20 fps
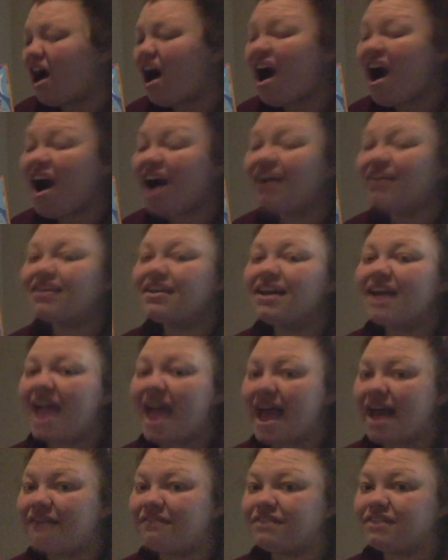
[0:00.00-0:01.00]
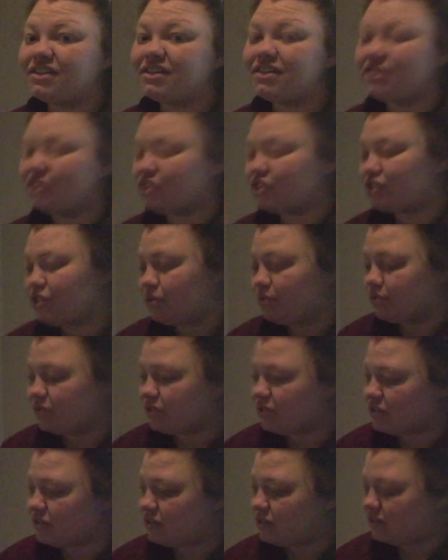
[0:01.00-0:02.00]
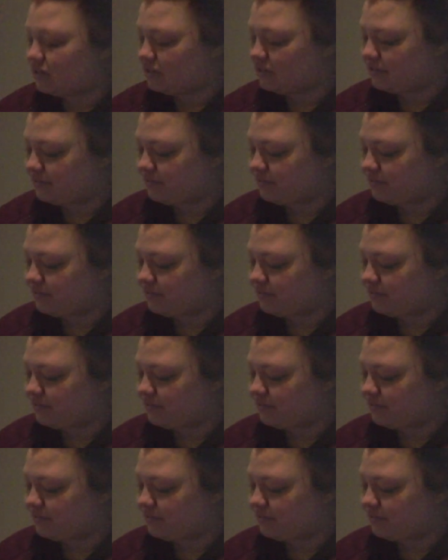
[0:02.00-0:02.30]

hot, heavy suits.